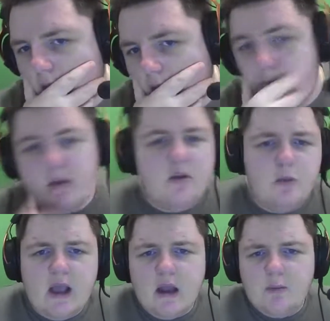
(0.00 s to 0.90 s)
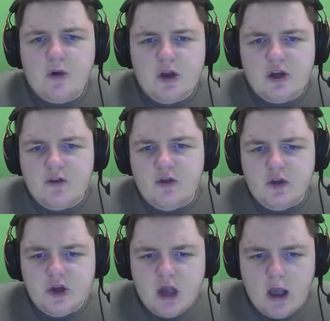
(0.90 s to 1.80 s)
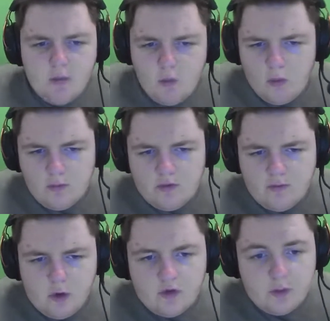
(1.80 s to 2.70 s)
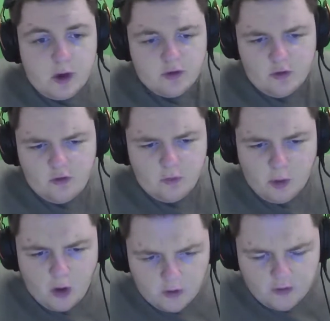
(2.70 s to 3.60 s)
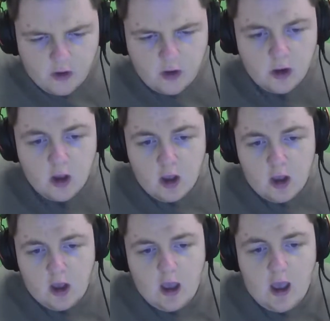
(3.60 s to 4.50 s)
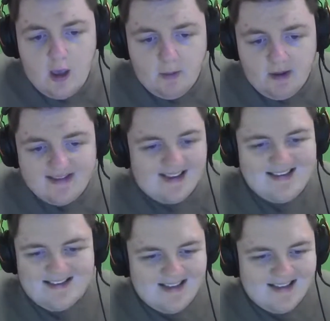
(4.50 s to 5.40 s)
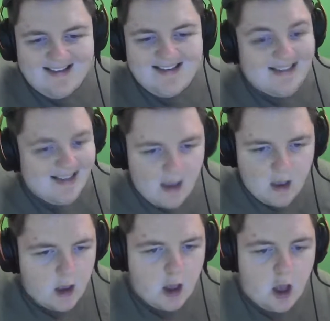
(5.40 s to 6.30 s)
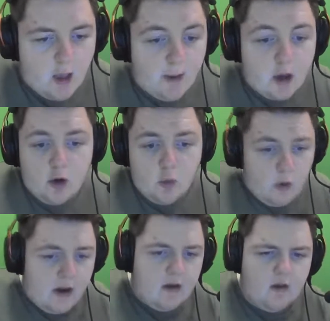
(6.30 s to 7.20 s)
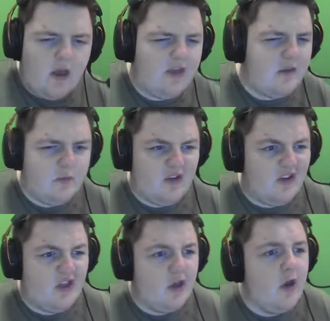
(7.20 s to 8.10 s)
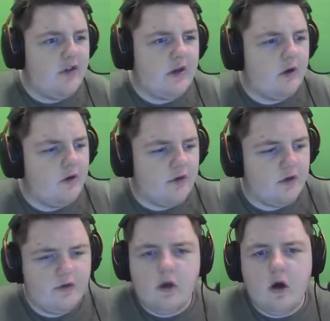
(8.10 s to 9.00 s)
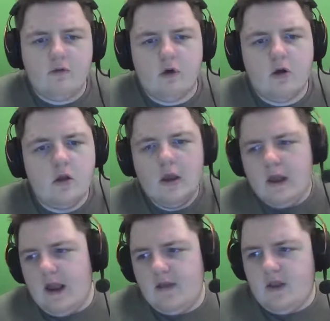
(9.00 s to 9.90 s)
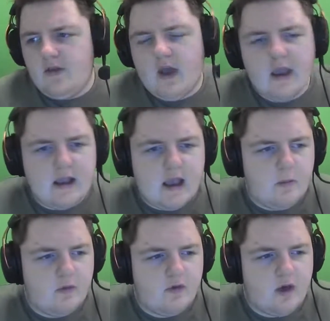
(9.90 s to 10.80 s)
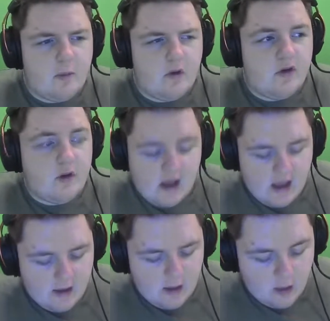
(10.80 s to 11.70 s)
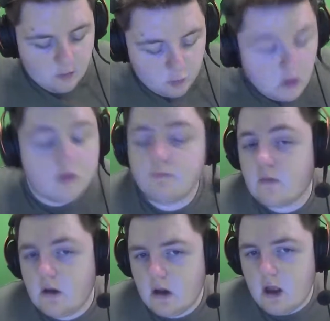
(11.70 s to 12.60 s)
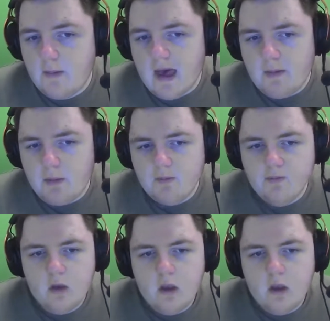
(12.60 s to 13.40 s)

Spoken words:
I mean, did we get any predictions in the chat? So we got 2-2 Porto. Sasa says City are going to win. I think 30 goals also overall in the entire games that have happened today and will happen.